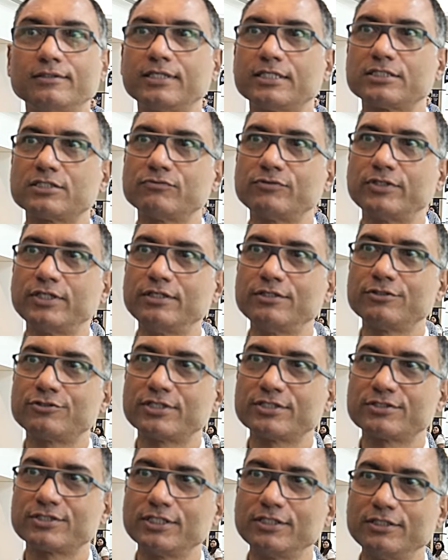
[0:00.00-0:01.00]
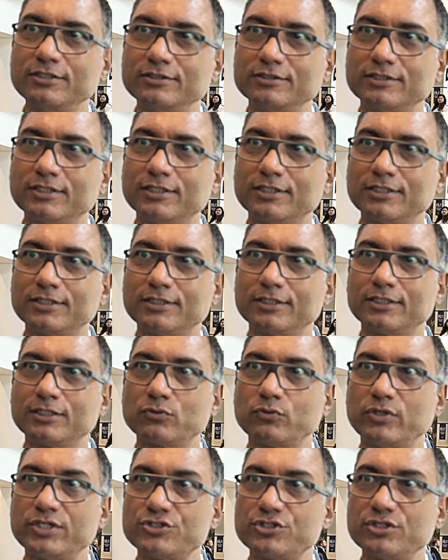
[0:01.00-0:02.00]
That's a very interesting
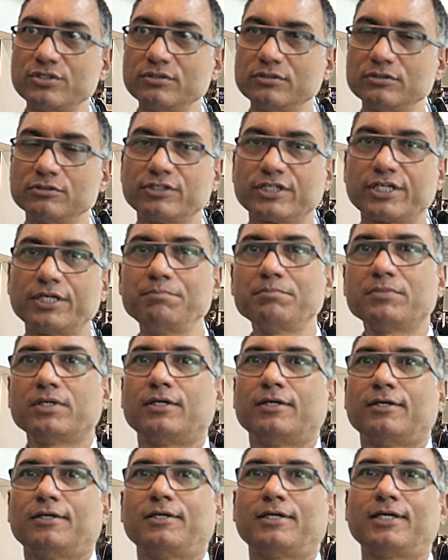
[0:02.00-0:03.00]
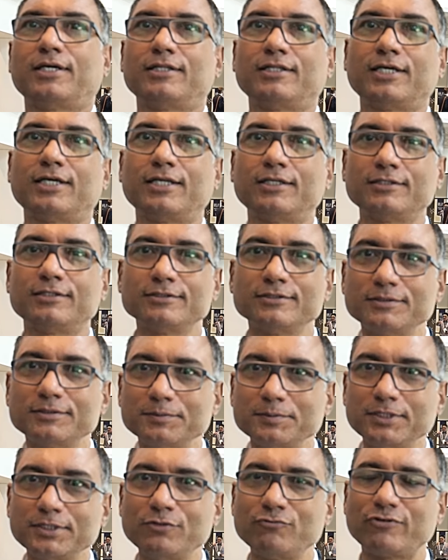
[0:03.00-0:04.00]
question, Joaquin. And
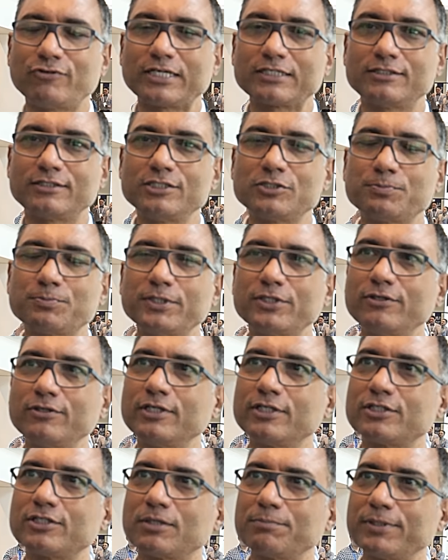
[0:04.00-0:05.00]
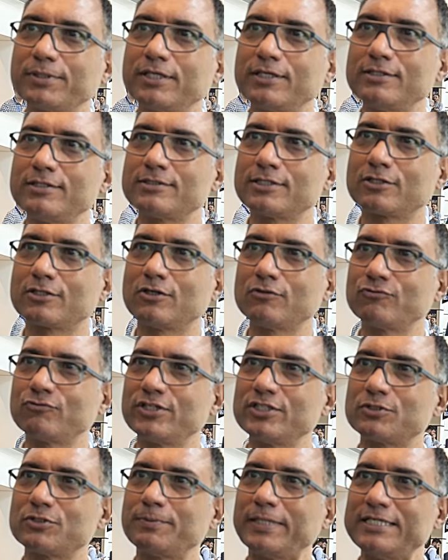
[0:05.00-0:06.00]
in fact, this particular topic is a
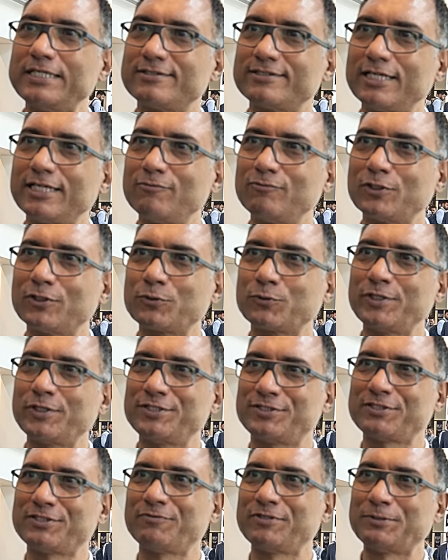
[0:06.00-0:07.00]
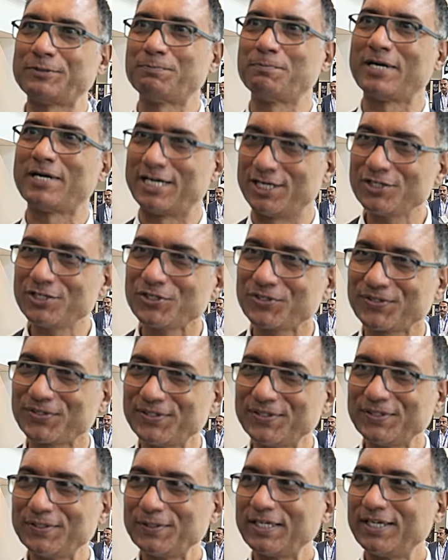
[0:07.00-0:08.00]
conference by itself on 27th March
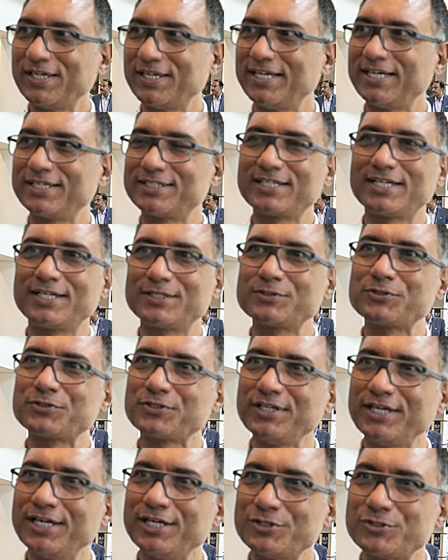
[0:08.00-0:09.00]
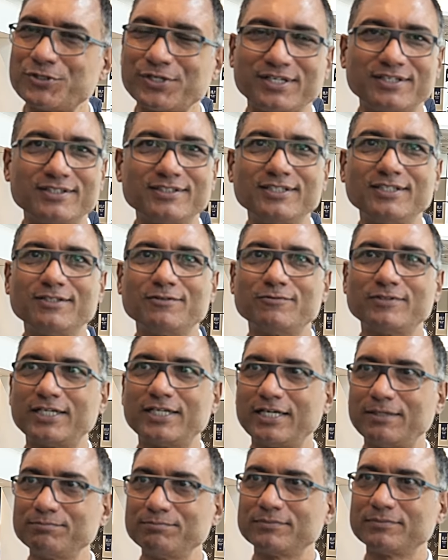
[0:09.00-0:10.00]
at Sea Asia,
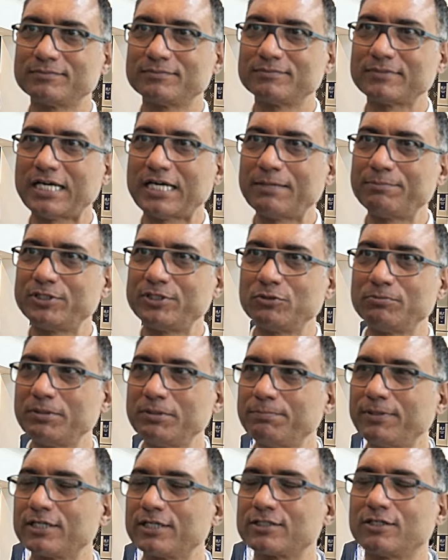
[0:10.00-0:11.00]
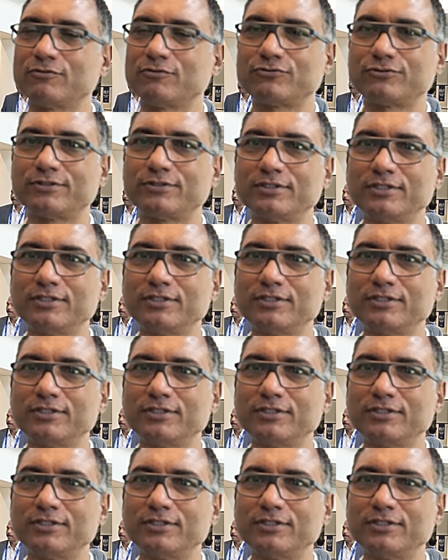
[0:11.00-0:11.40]
where I'm happy to be part of.